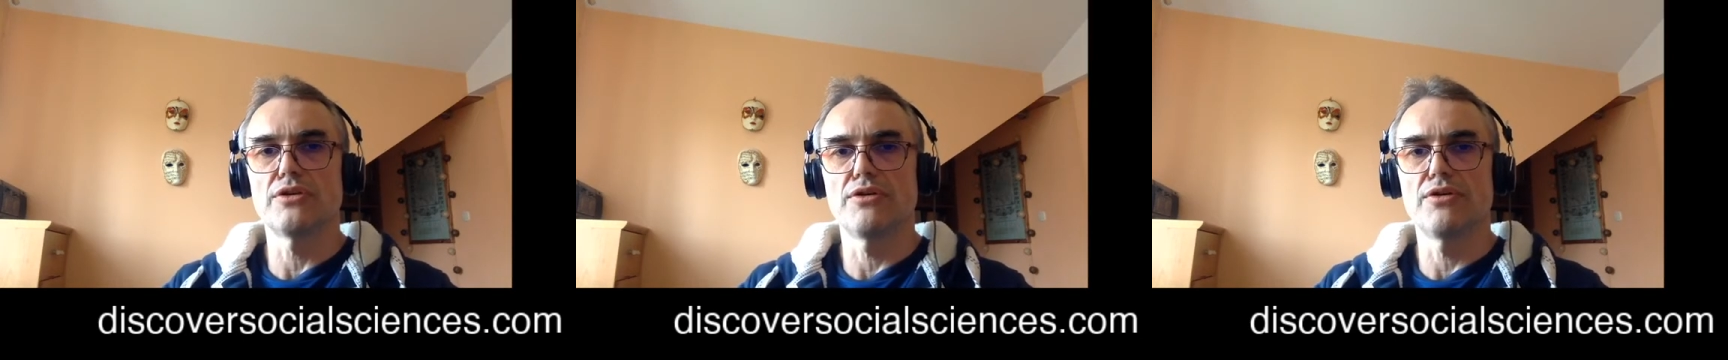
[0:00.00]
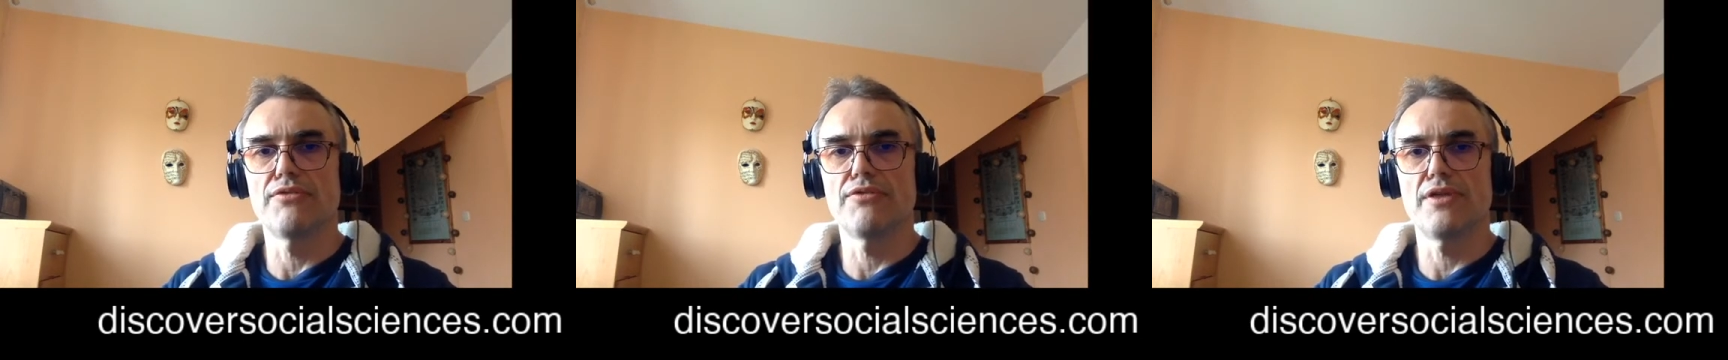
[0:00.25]

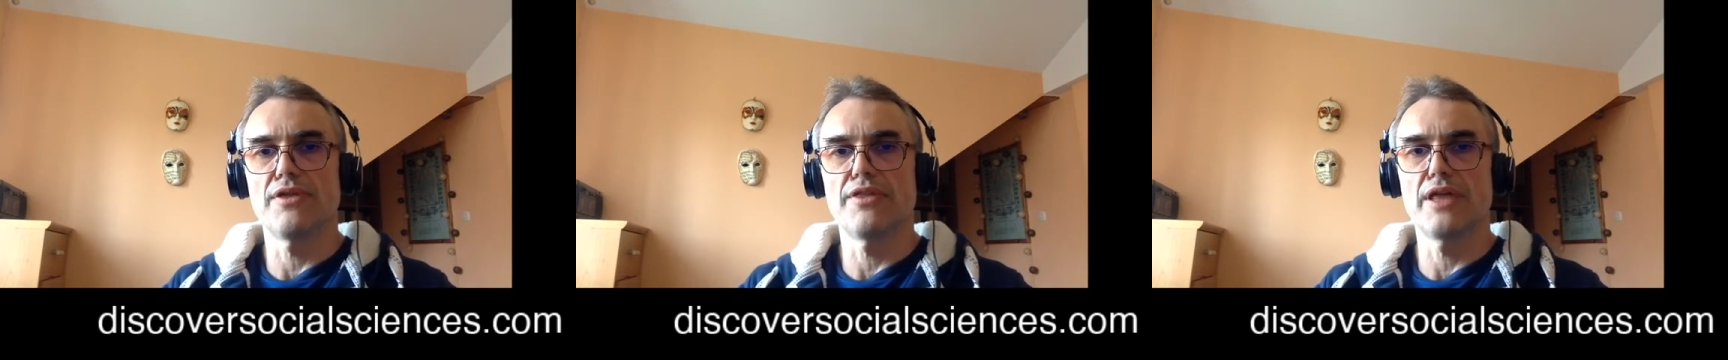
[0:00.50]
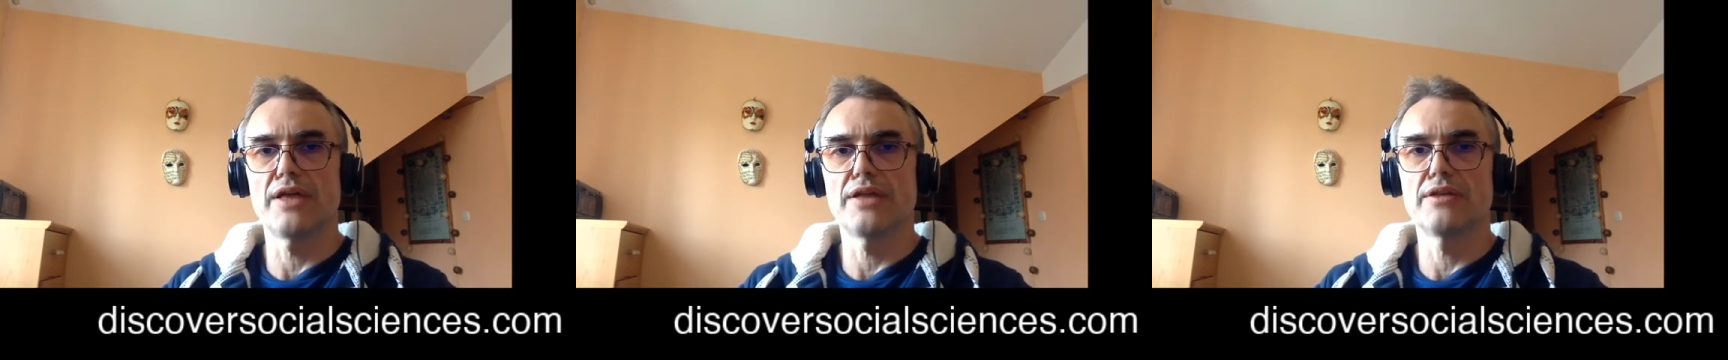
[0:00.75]
of uh,
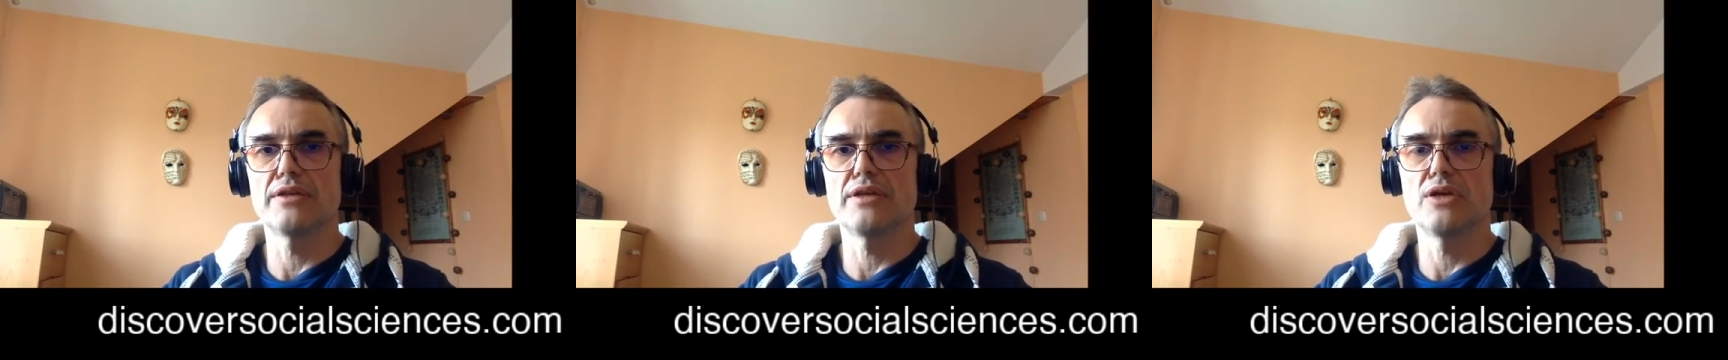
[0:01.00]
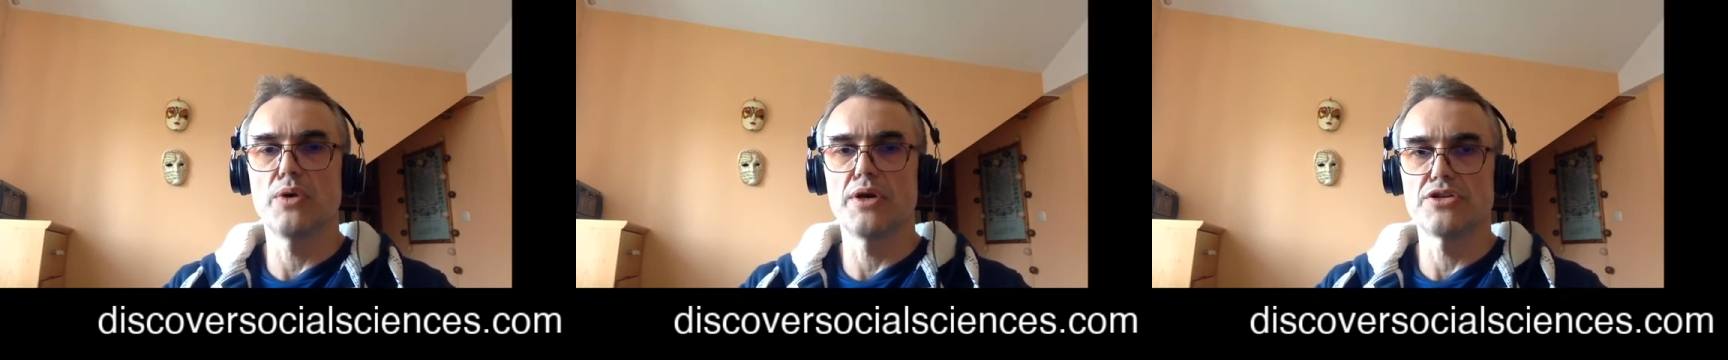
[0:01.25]
that
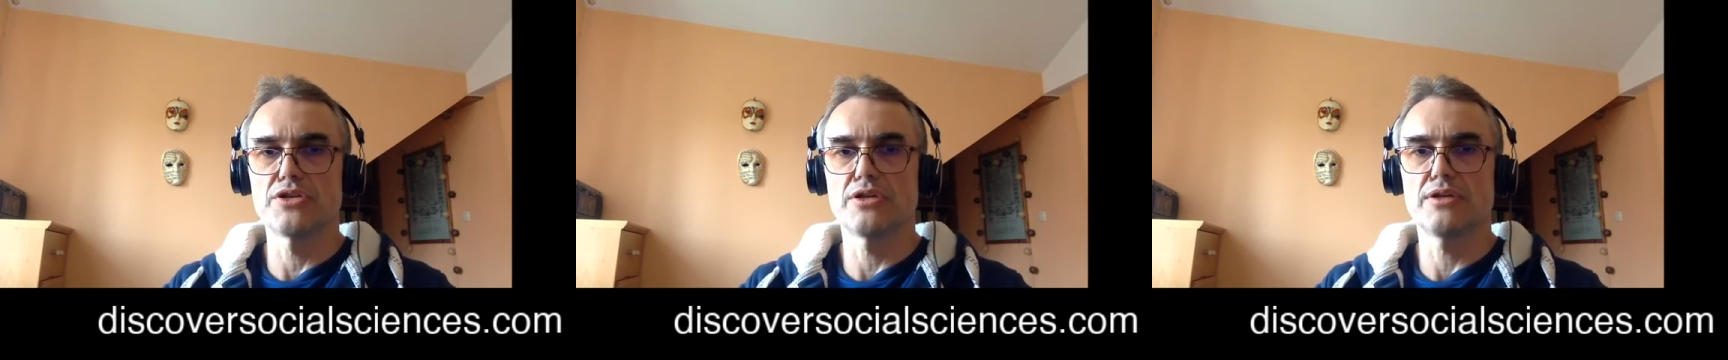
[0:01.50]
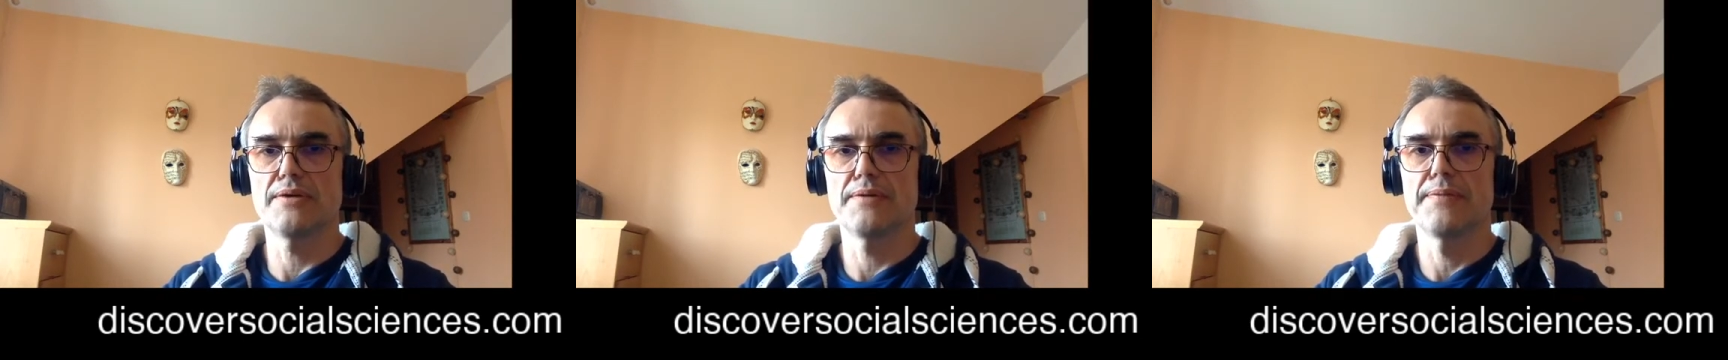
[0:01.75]

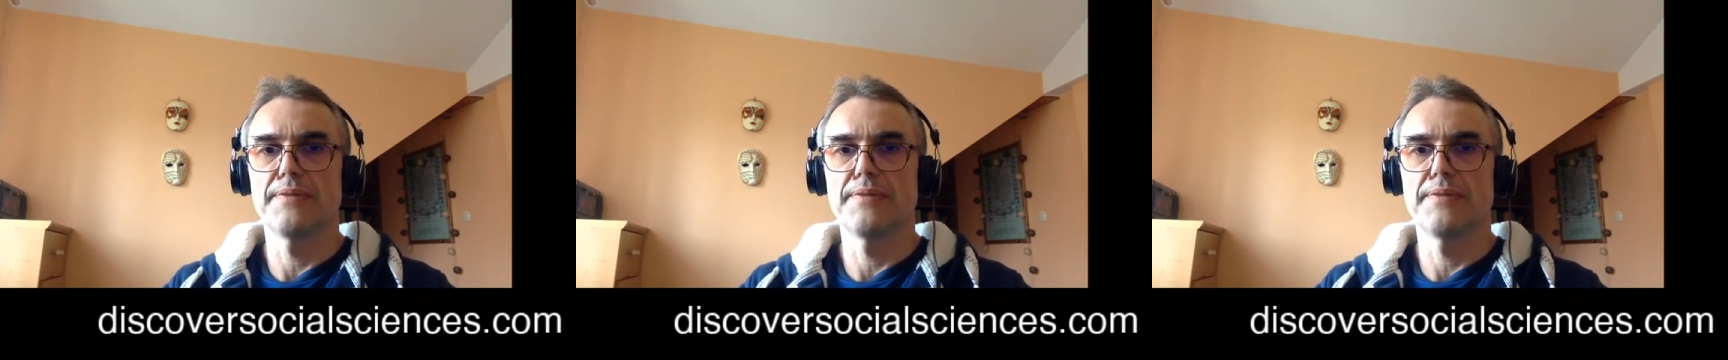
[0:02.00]
equation.